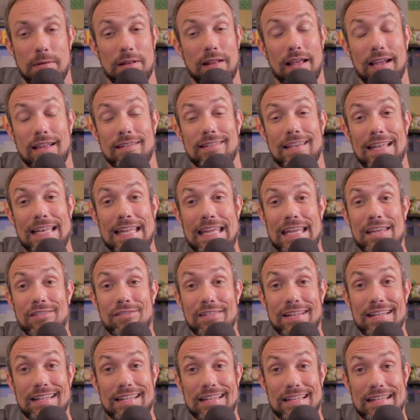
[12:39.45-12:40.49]
And like I said,
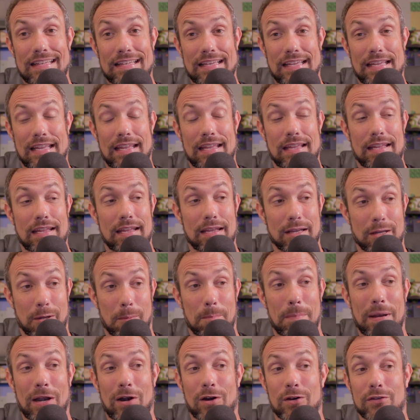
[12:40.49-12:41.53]
even in
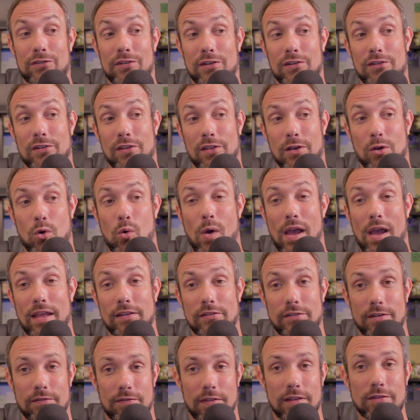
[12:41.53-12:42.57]
comparison to the Quest,
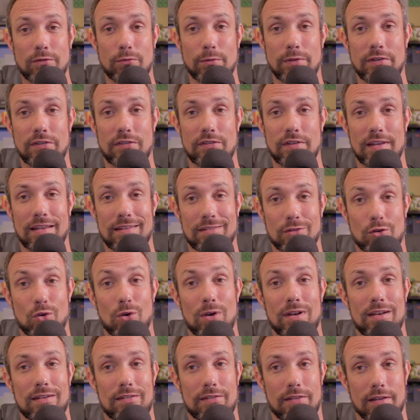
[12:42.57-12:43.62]
if this was as
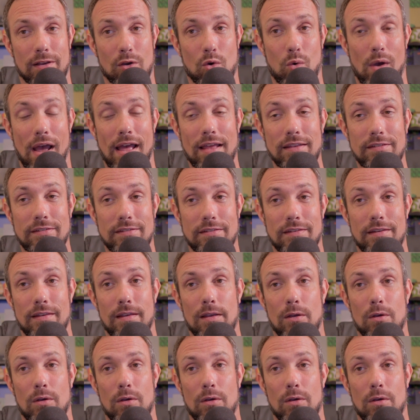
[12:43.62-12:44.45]
good as the Quest,